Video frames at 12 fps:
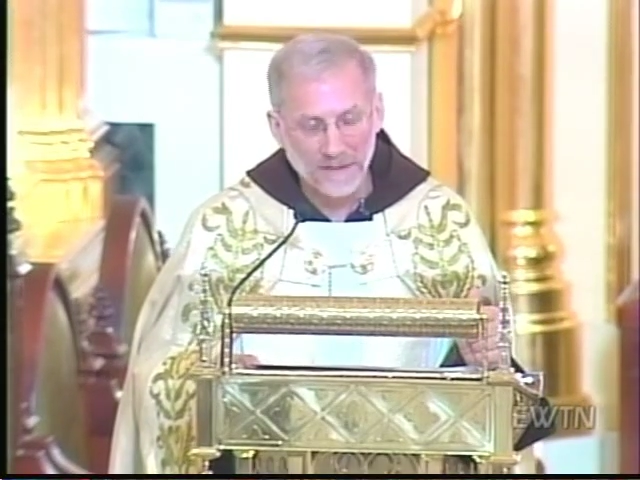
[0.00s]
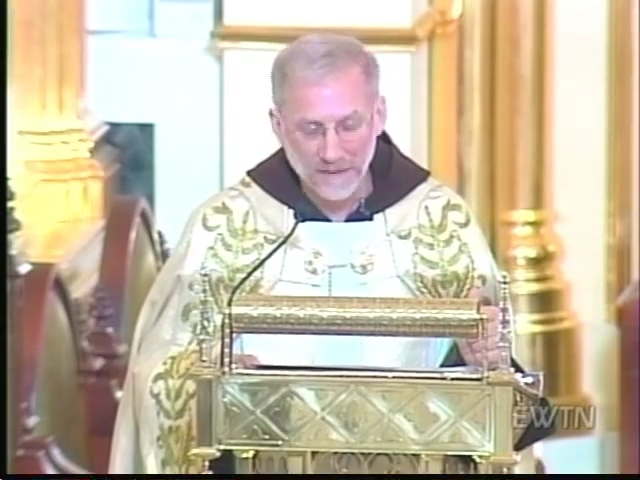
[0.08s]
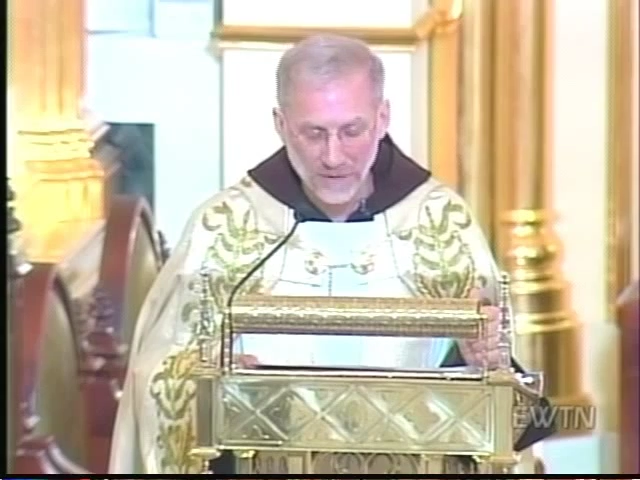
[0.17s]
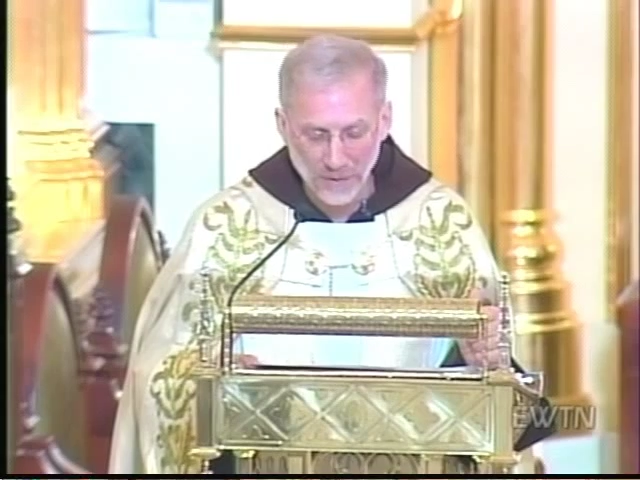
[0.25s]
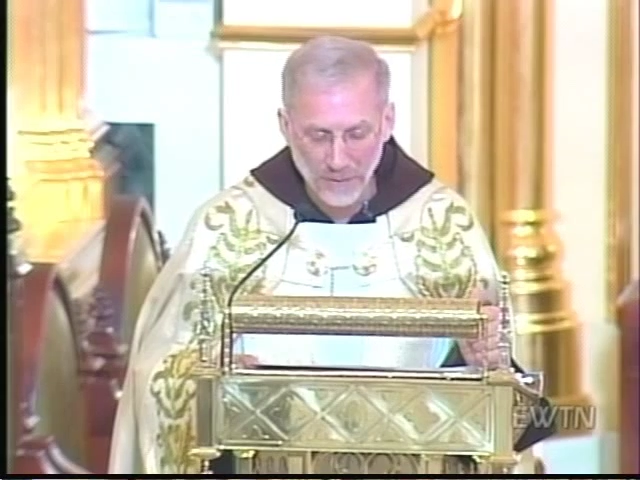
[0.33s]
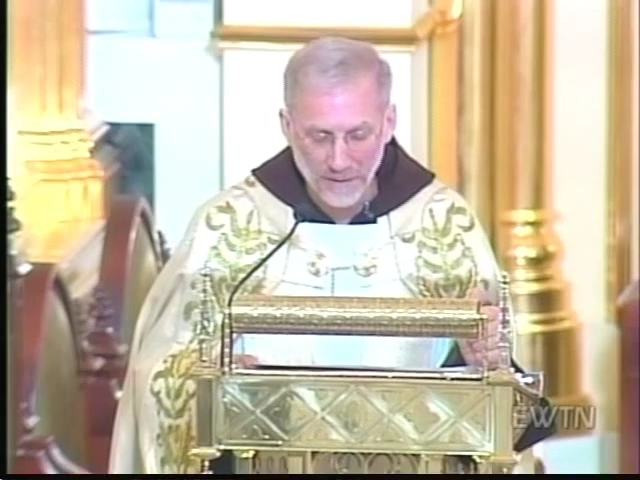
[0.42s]

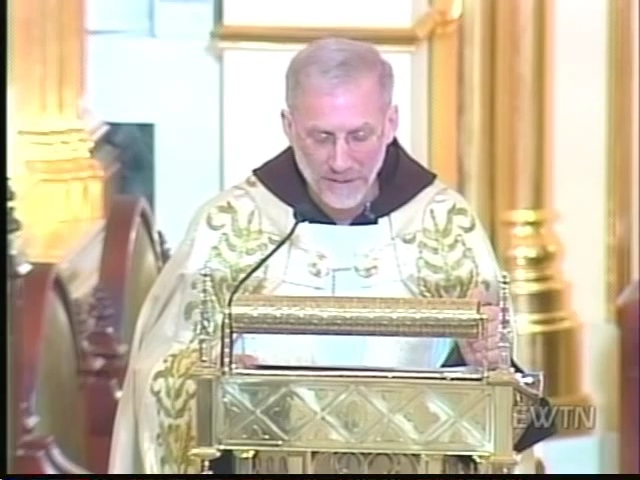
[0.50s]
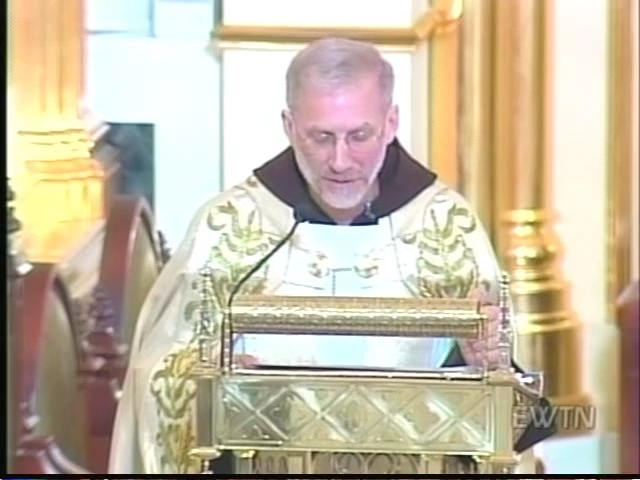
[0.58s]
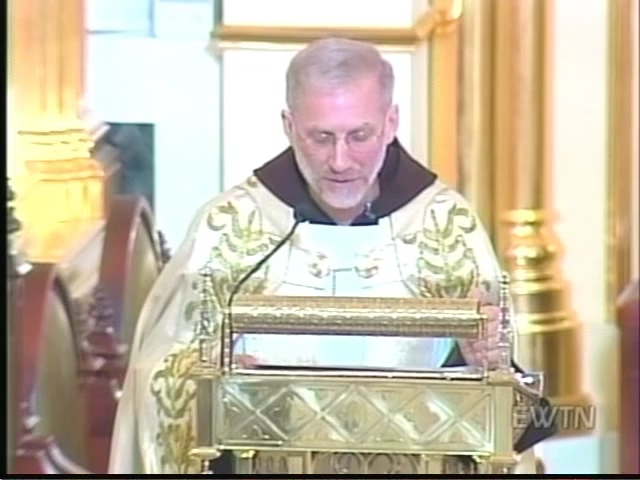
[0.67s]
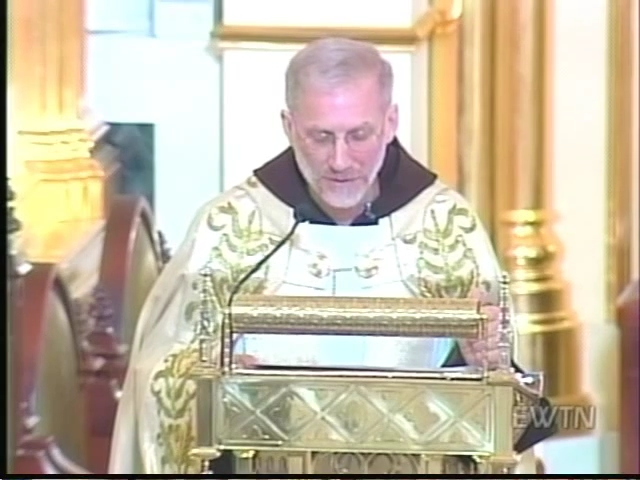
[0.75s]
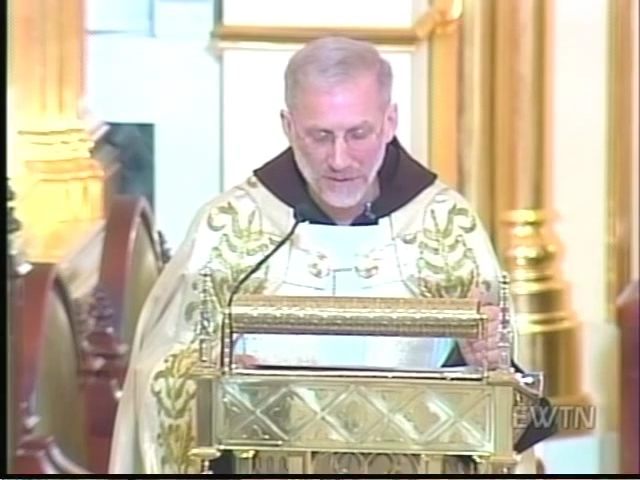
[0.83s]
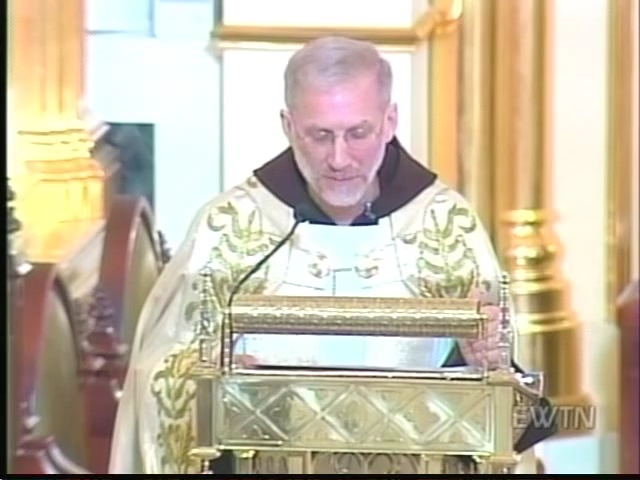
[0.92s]
in their
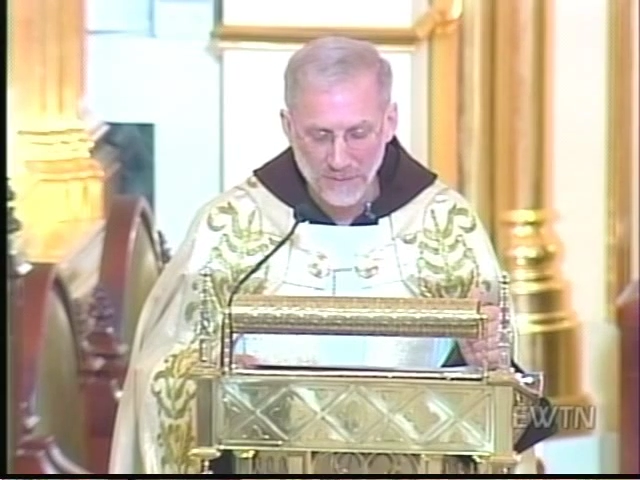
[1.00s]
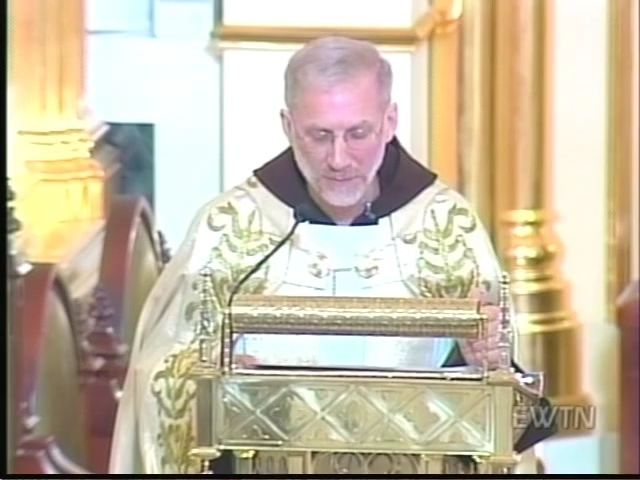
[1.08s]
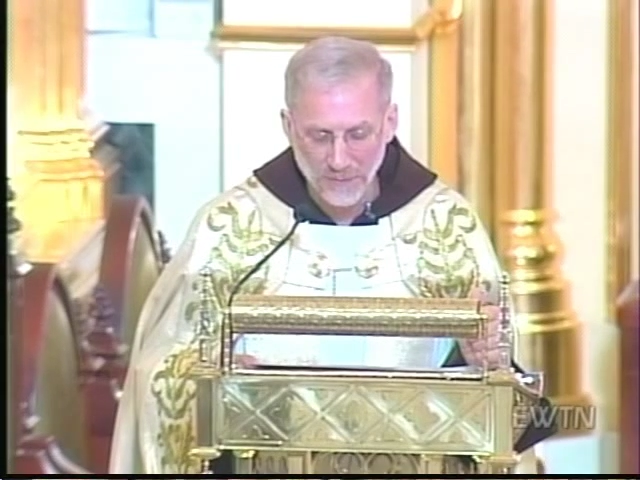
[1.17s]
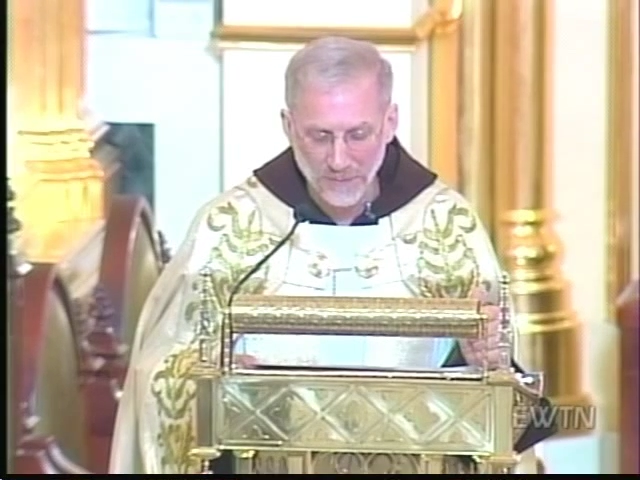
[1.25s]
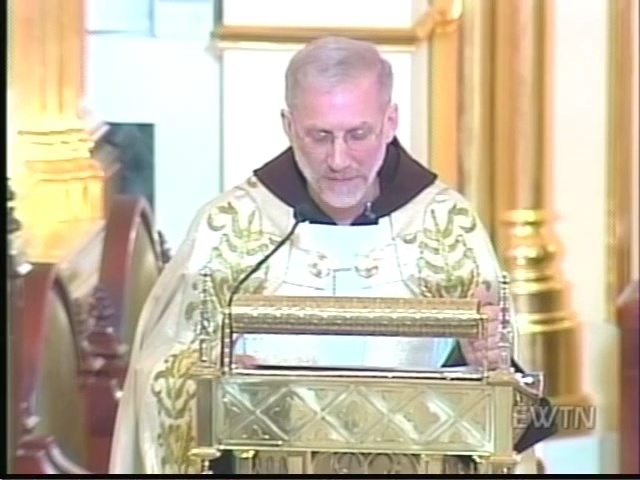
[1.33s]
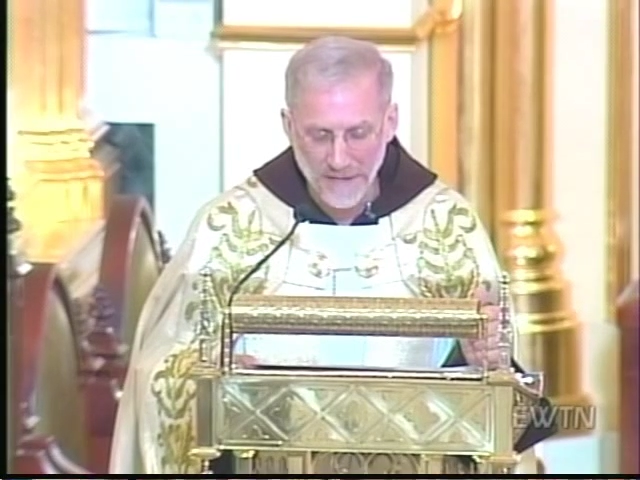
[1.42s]
relationships
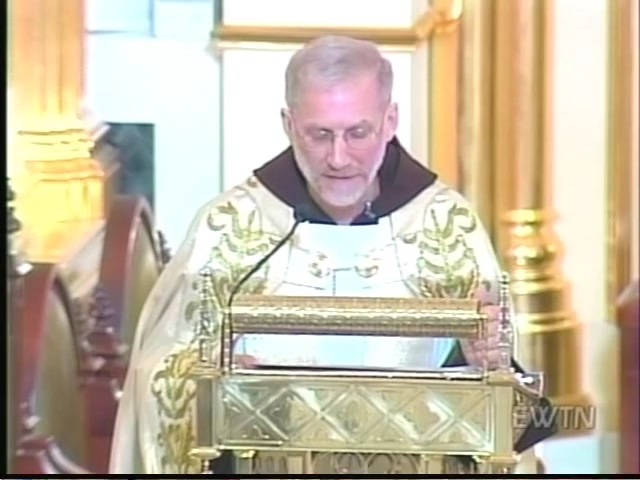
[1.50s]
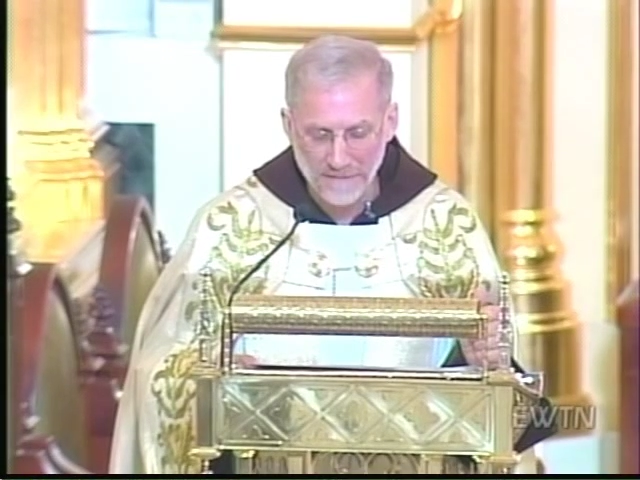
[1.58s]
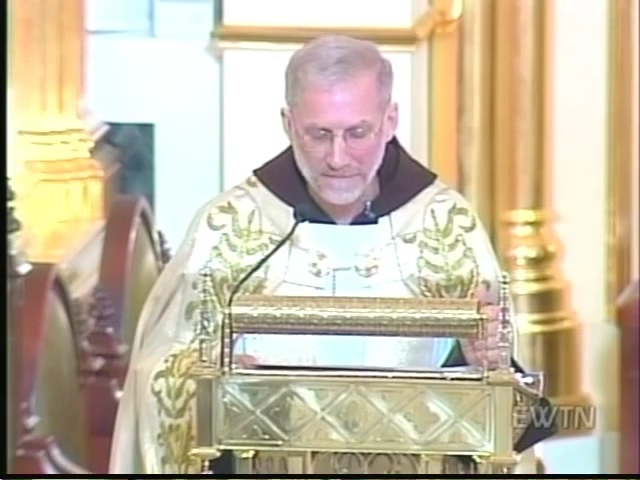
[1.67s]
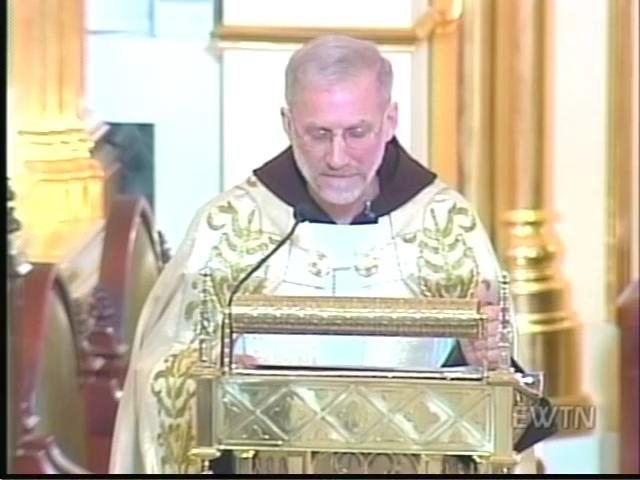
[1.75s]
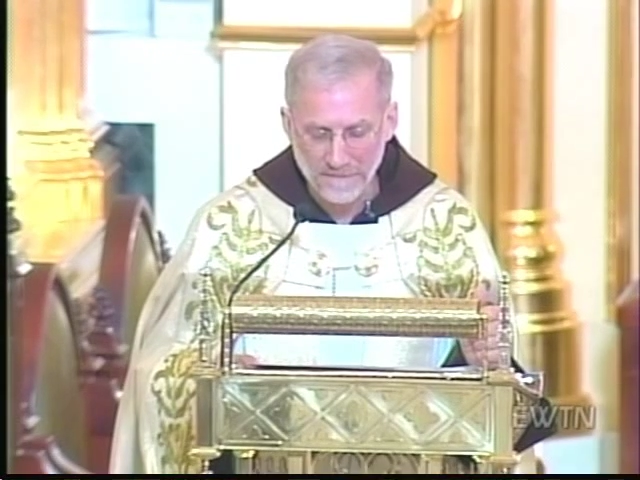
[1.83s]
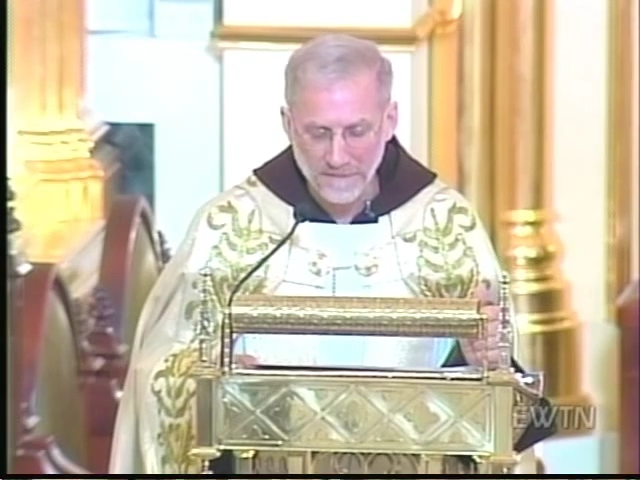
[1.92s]
with men.